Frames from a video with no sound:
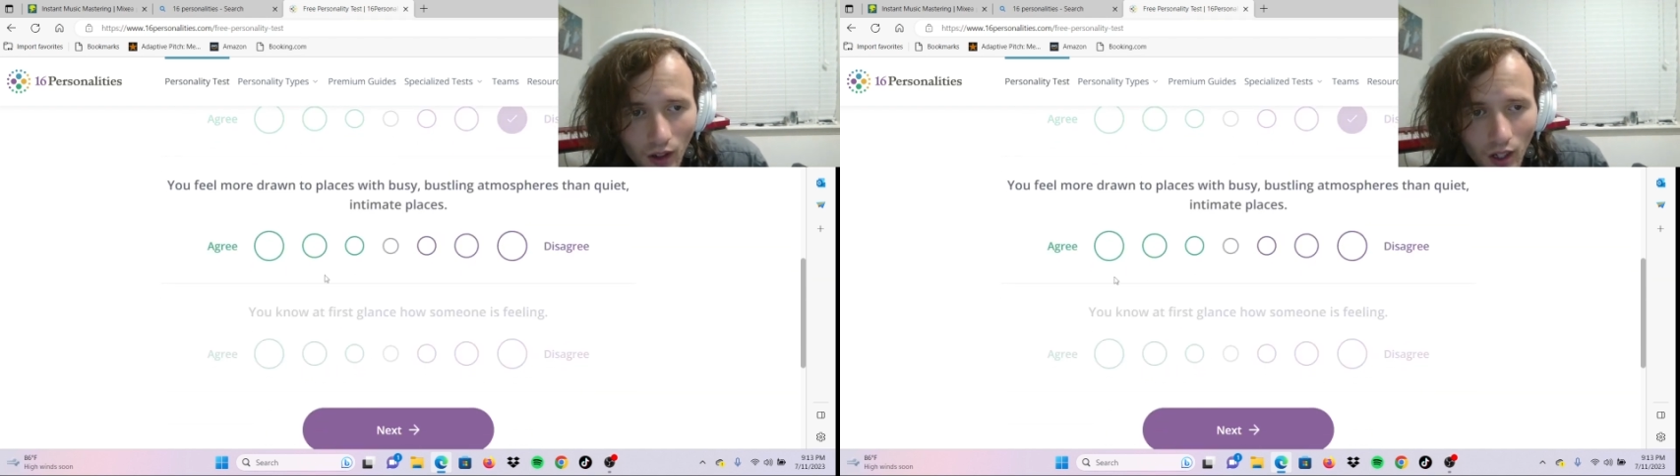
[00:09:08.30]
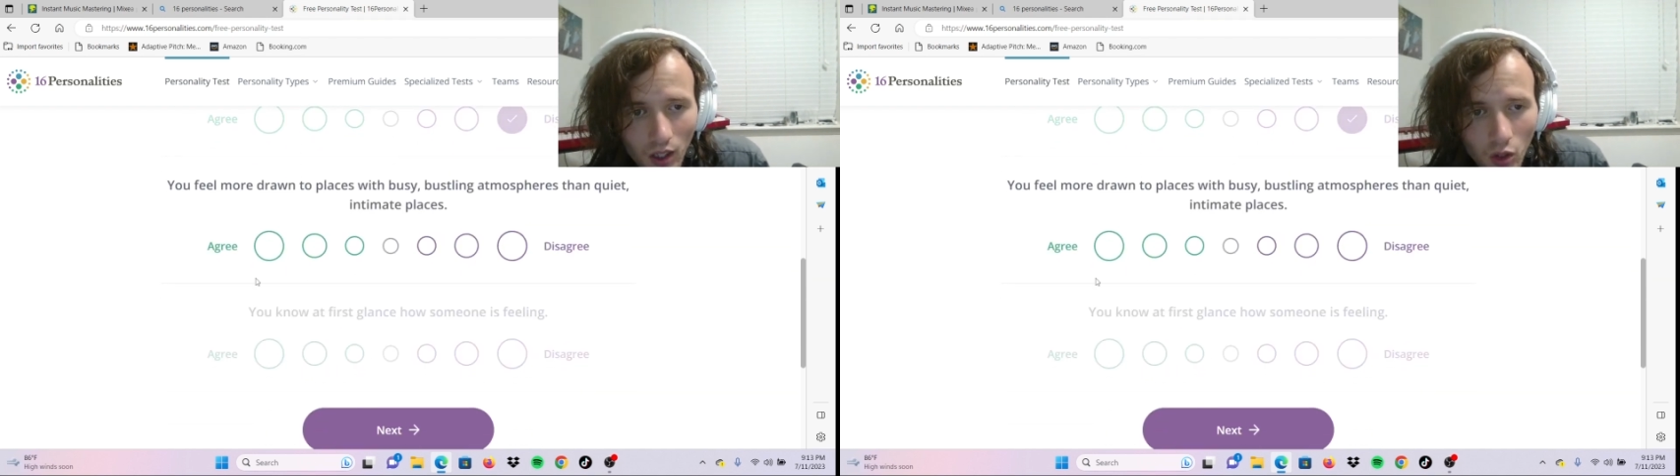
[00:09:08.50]

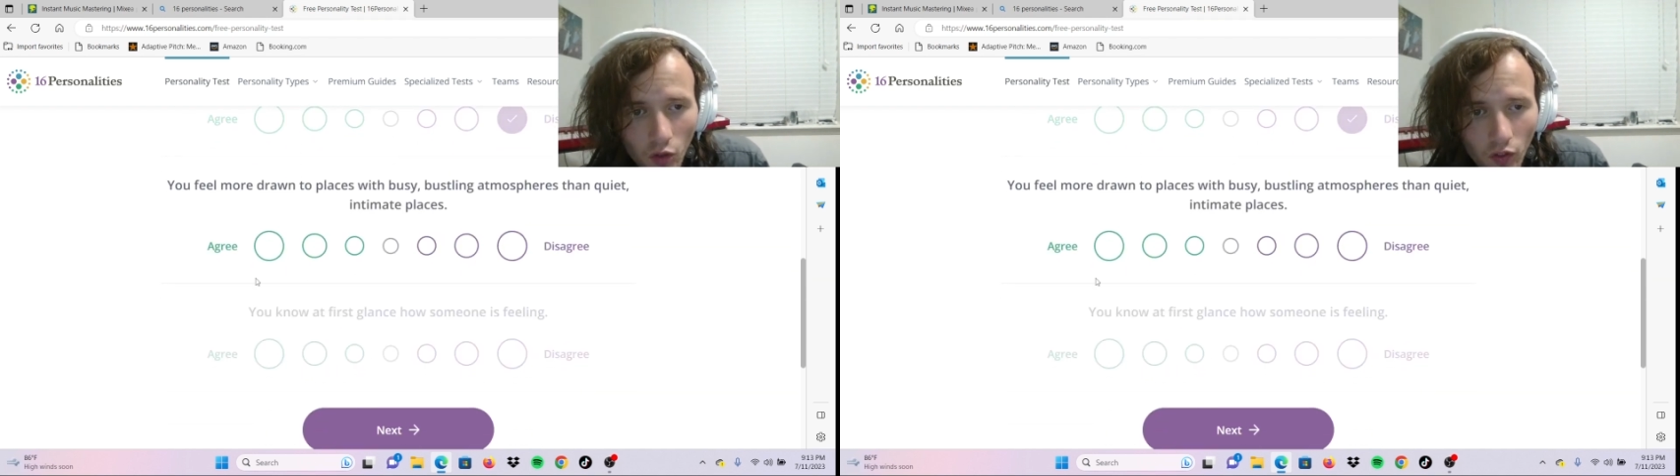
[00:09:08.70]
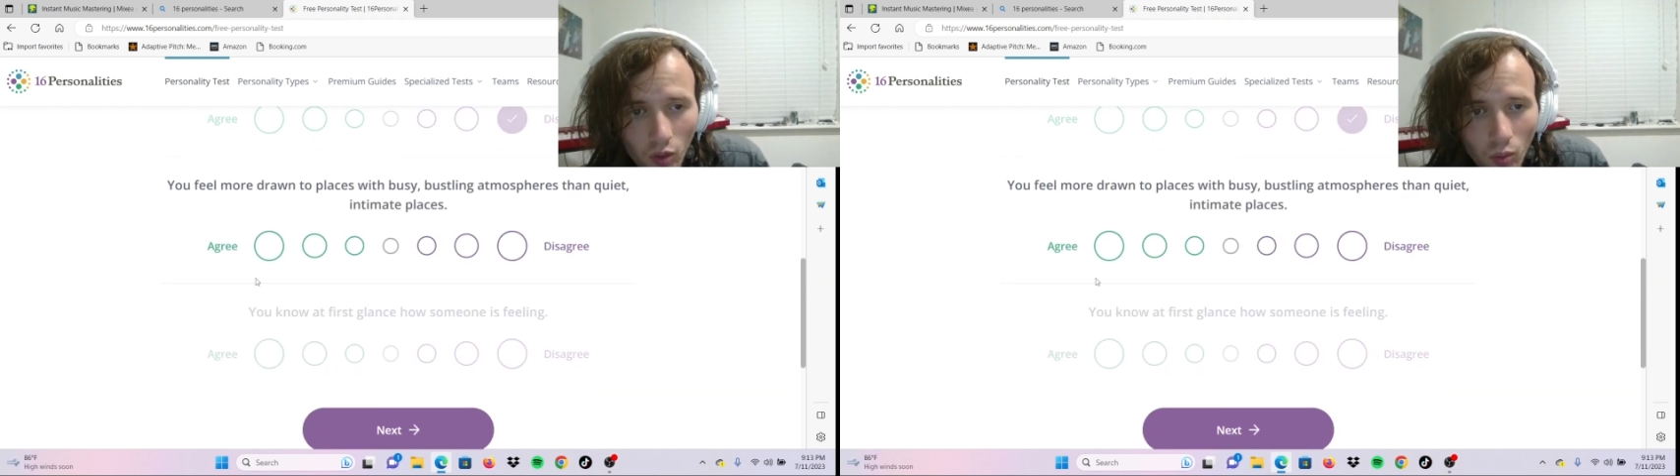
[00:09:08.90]
You
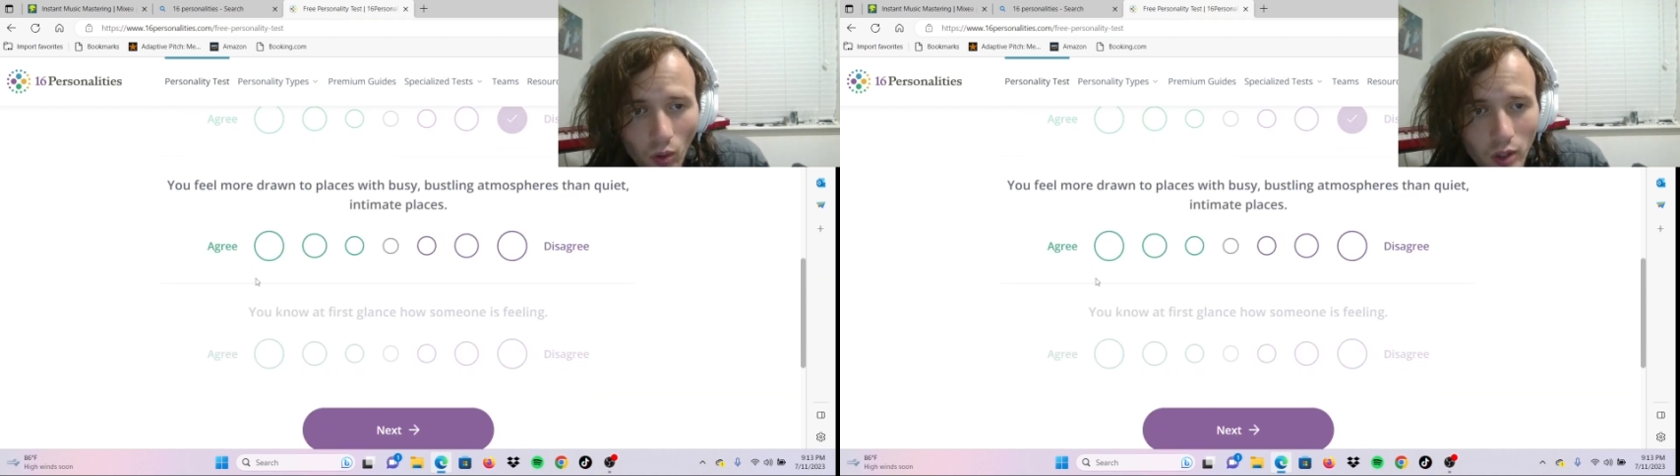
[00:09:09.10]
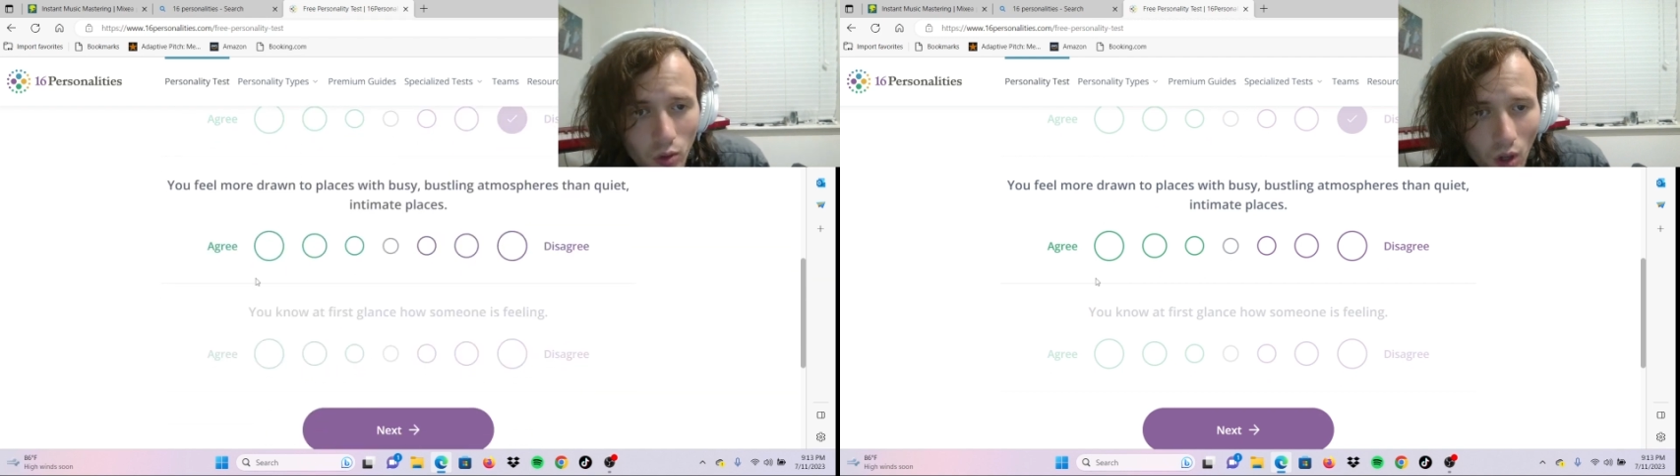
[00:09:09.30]
feel more
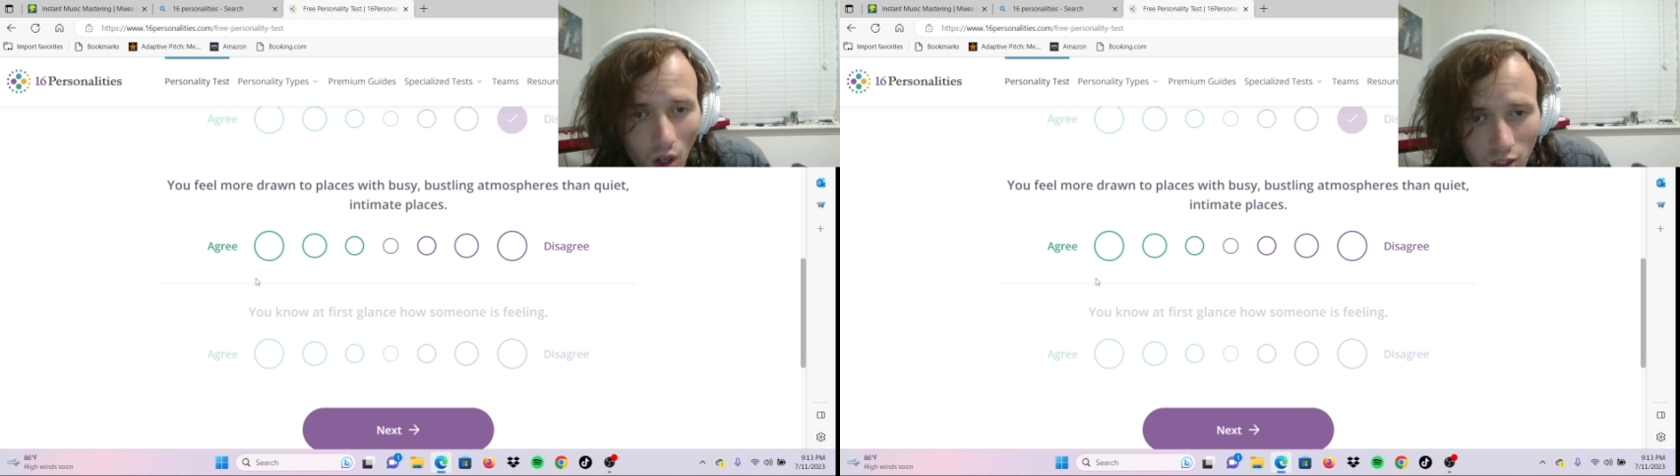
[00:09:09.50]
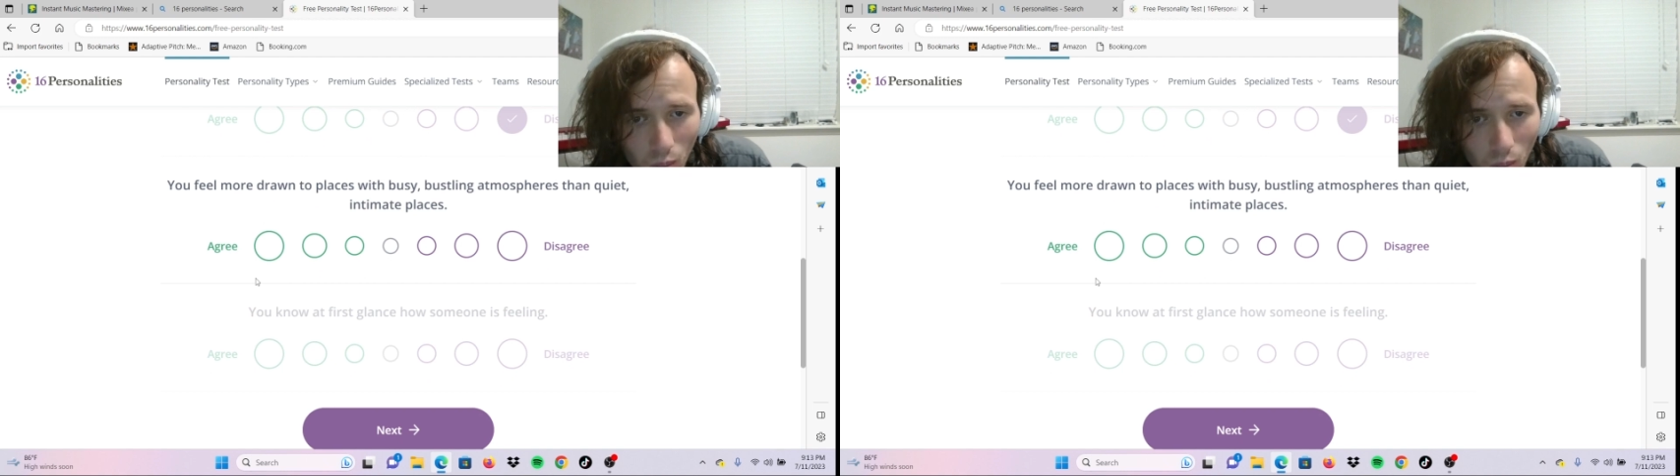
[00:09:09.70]
drawn to